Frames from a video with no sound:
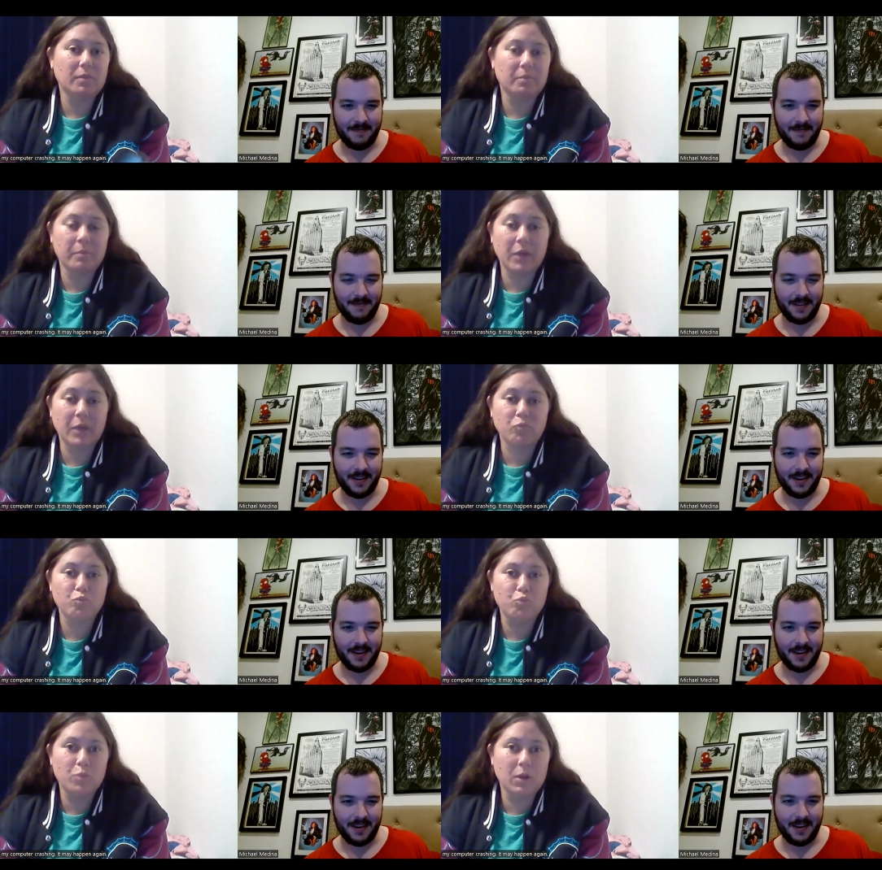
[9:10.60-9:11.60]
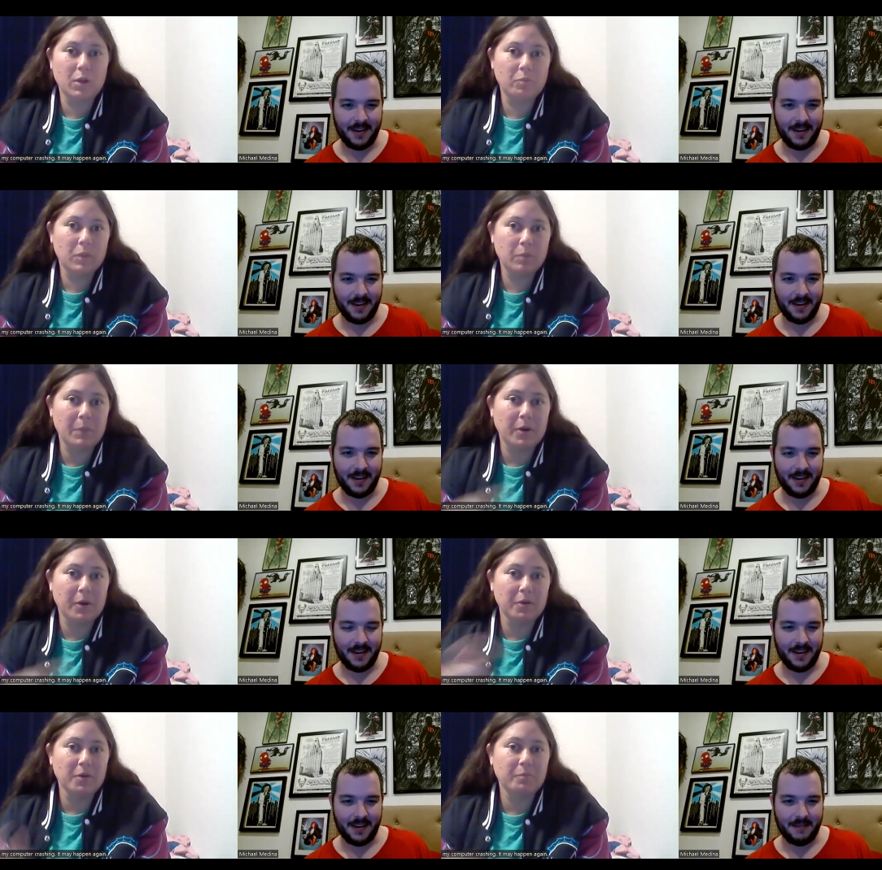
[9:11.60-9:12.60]
Speaker 1: my my
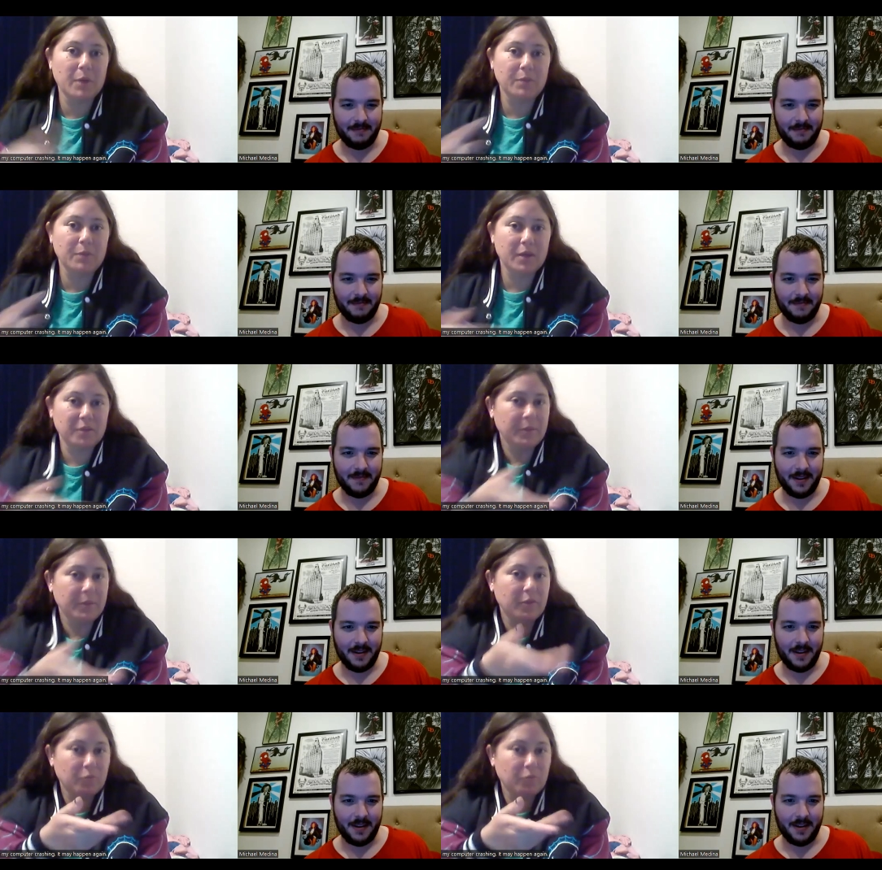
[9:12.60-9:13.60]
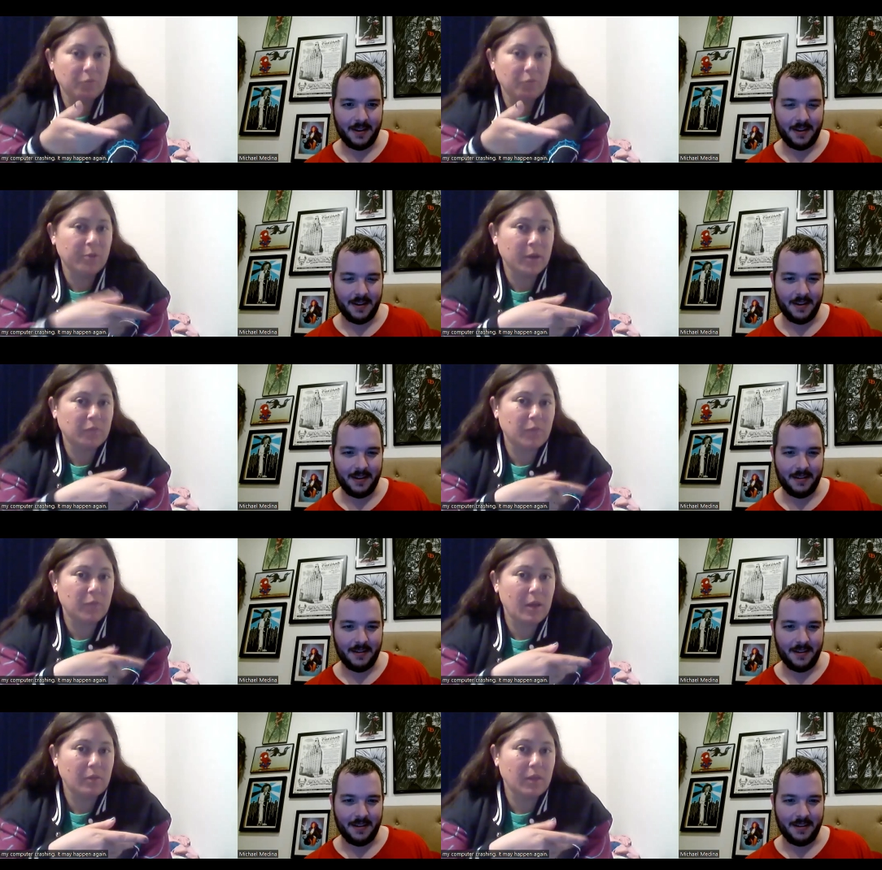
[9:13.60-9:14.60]
partner updates about what I,
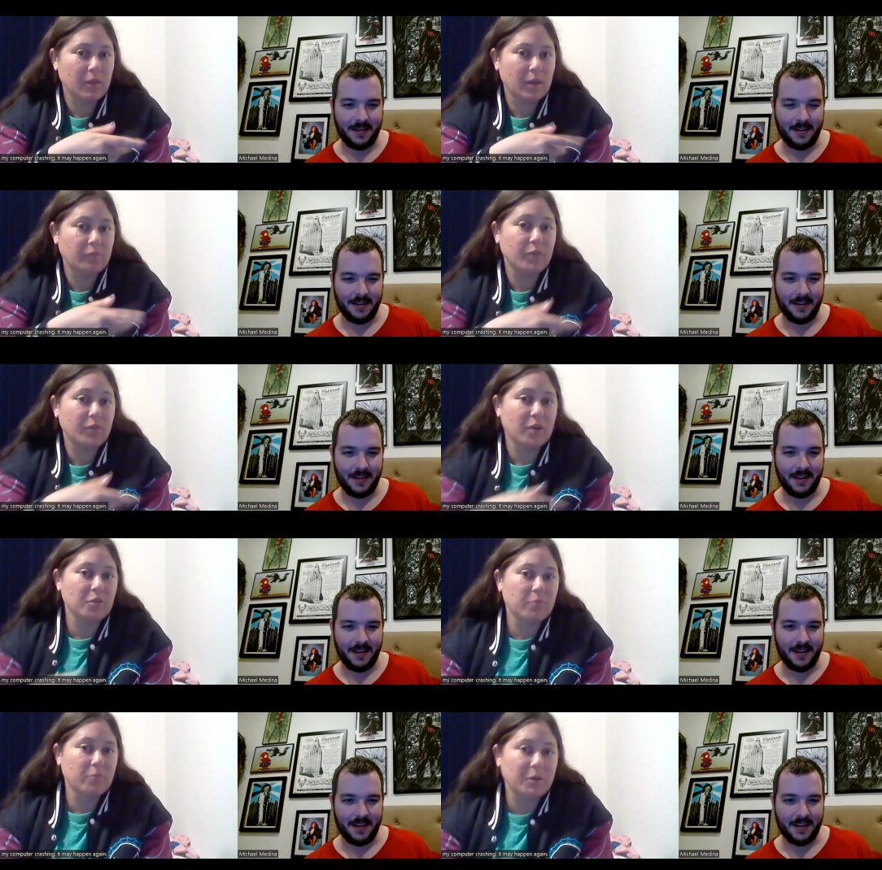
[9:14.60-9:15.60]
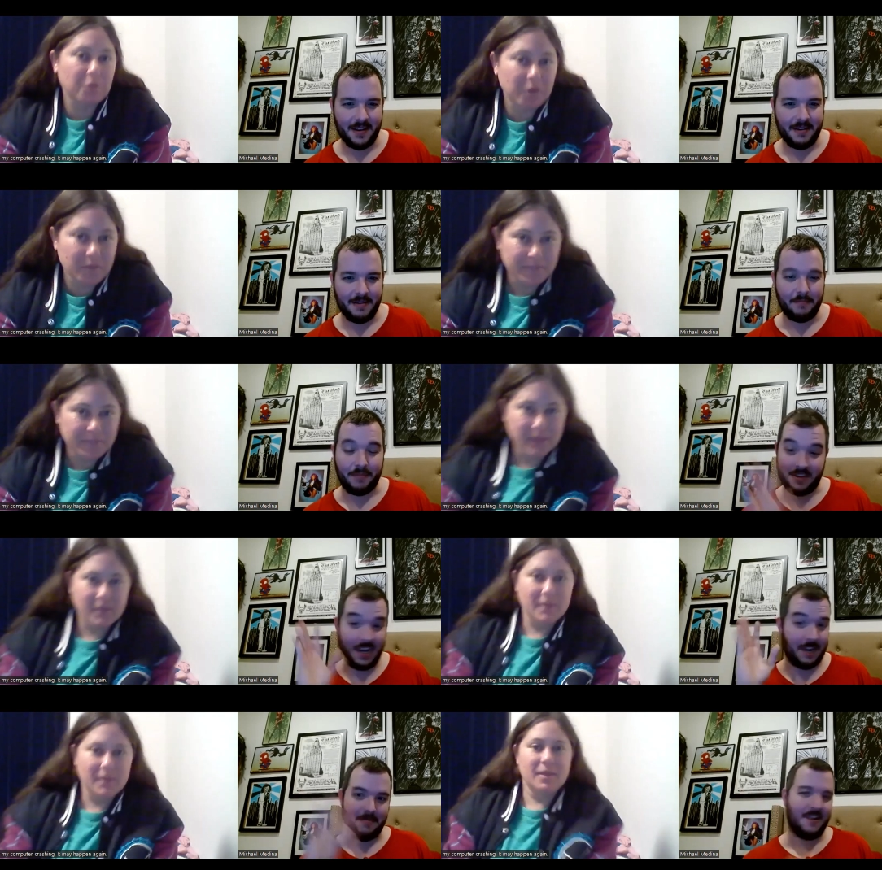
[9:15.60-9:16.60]
I I talked to you about earlier.
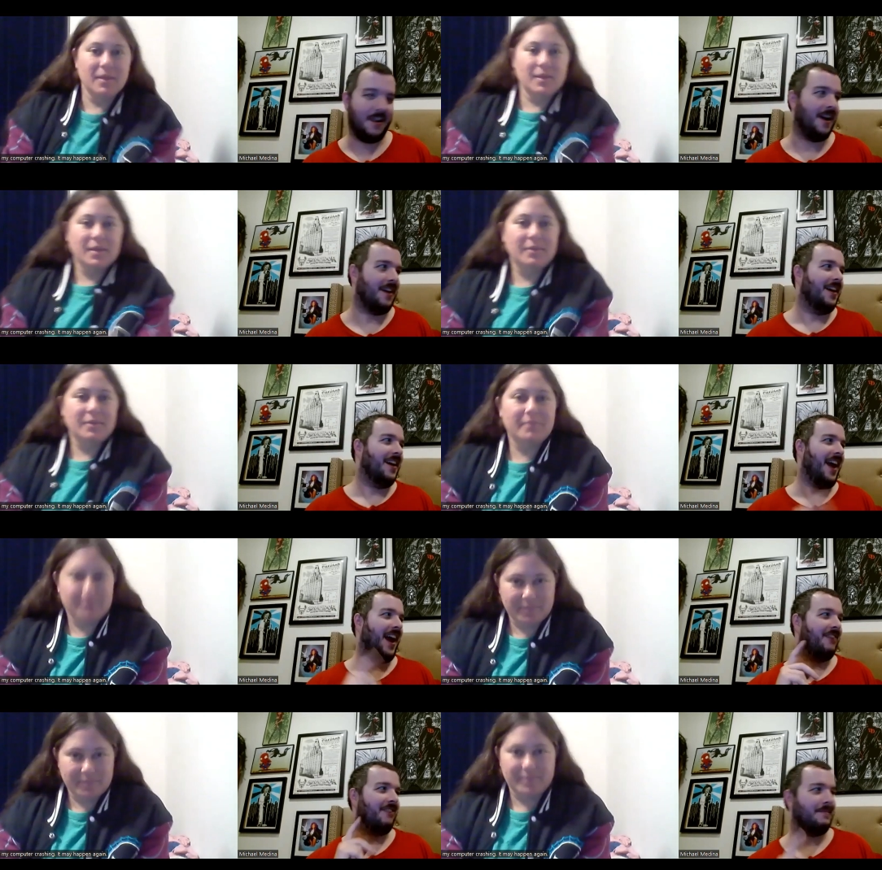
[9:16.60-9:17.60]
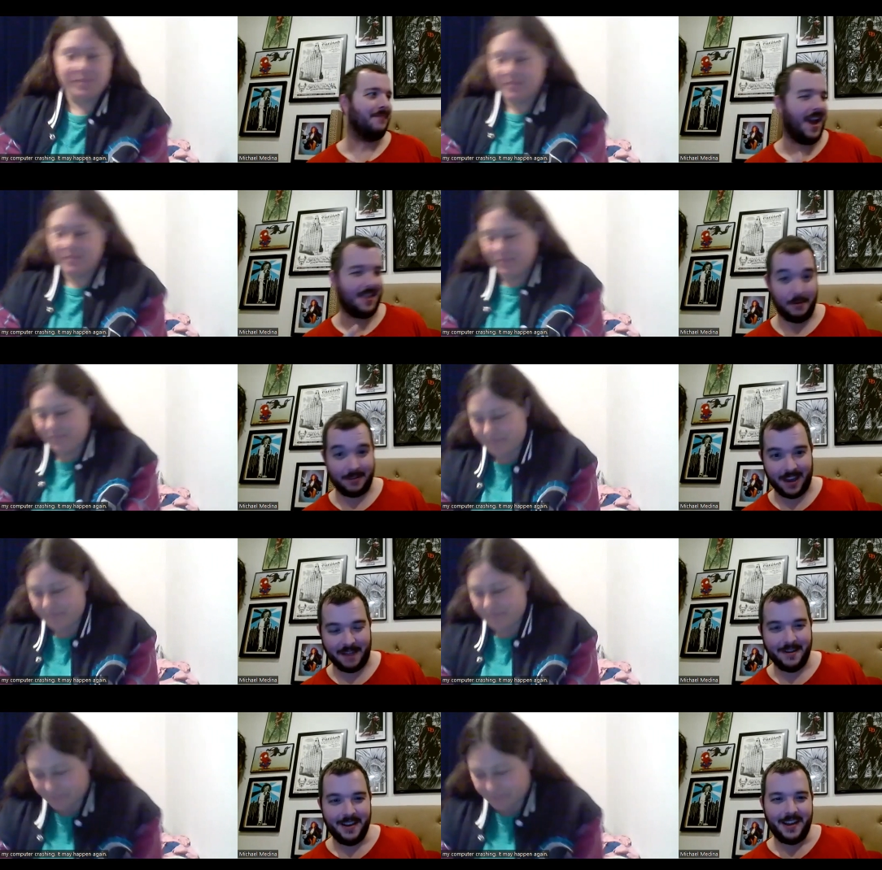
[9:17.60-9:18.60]
Speaker 2: Proceed. All right. Anyway, as I was
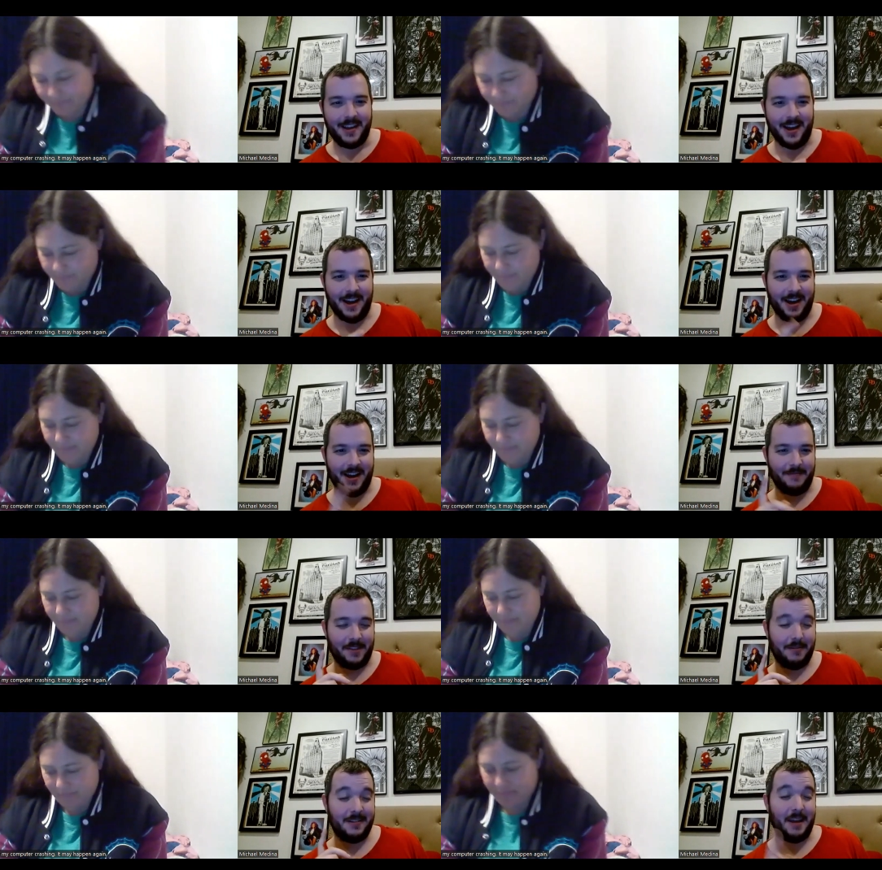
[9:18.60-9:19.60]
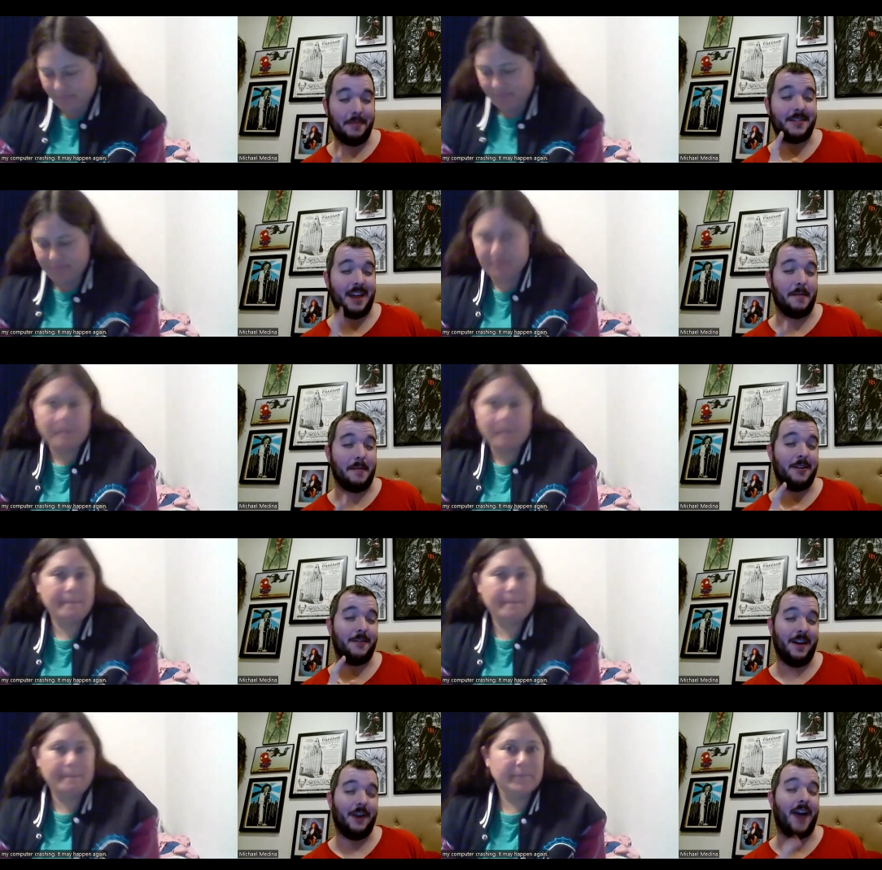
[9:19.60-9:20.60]
saying, um, this one doubles down by pointing the
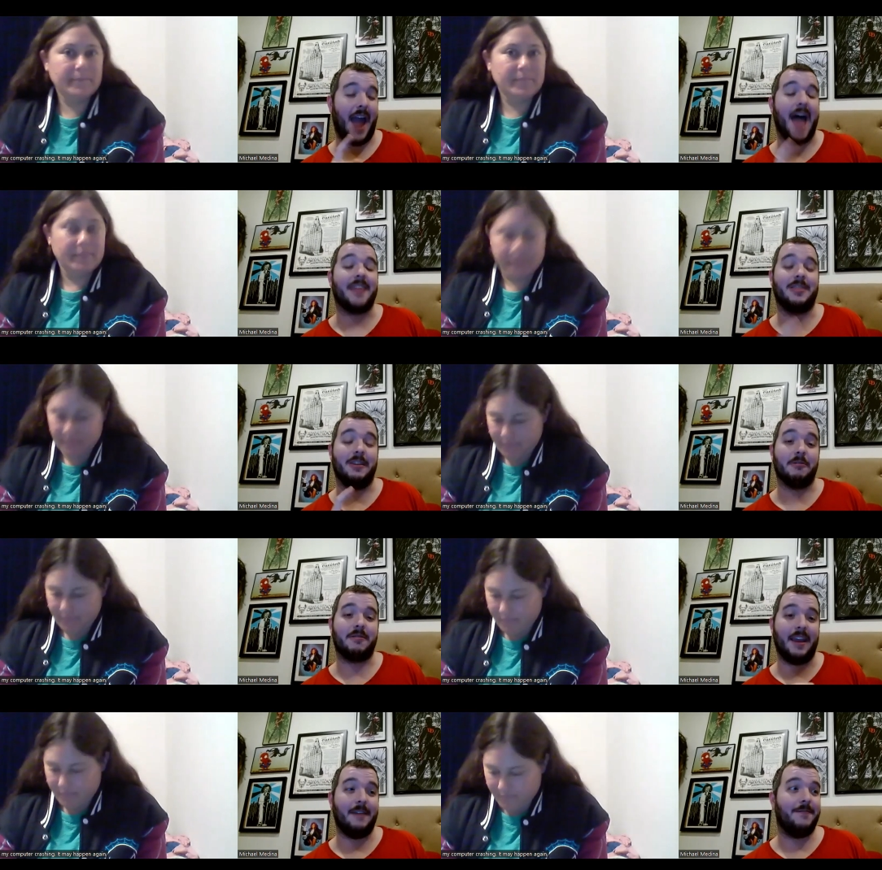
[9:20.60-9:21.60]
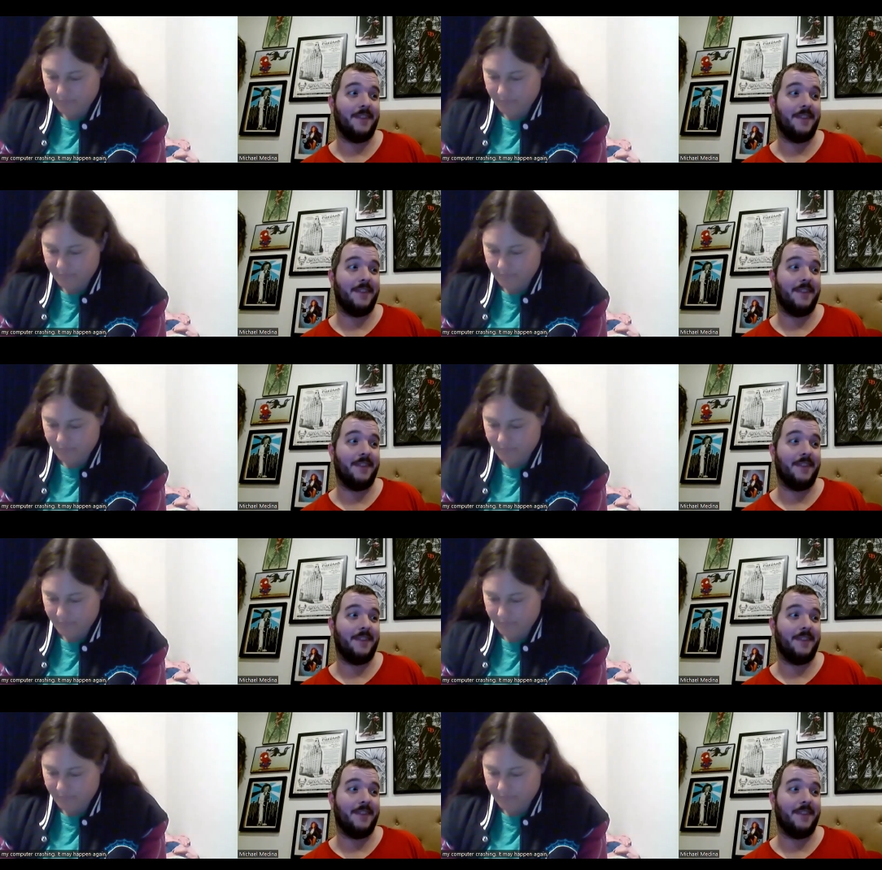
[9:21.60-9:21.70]
finger at those same